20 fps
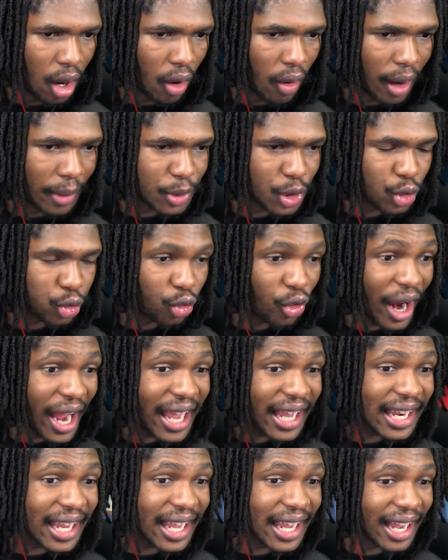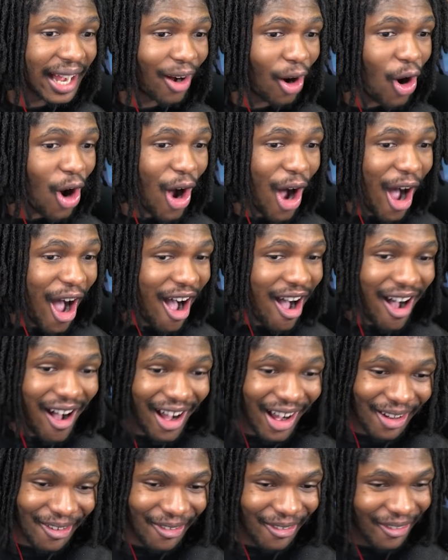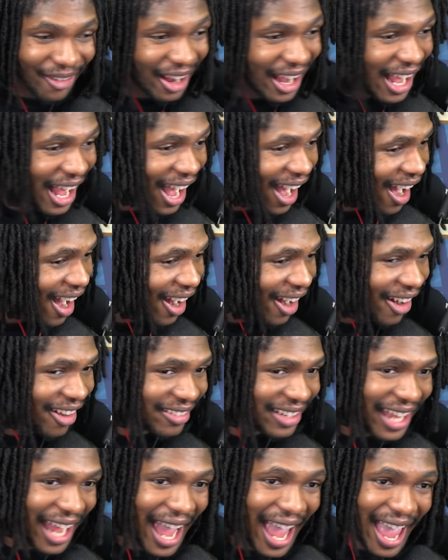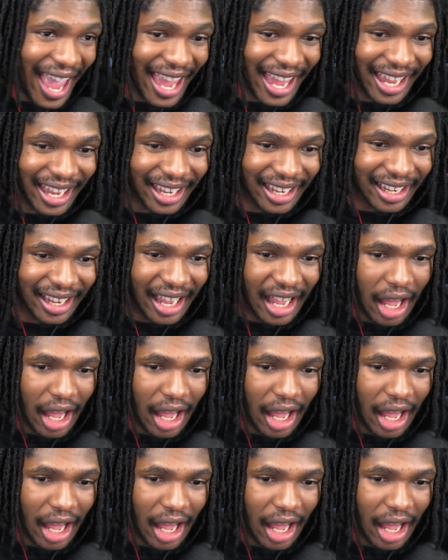Oh, I'm training! Oh! Okay!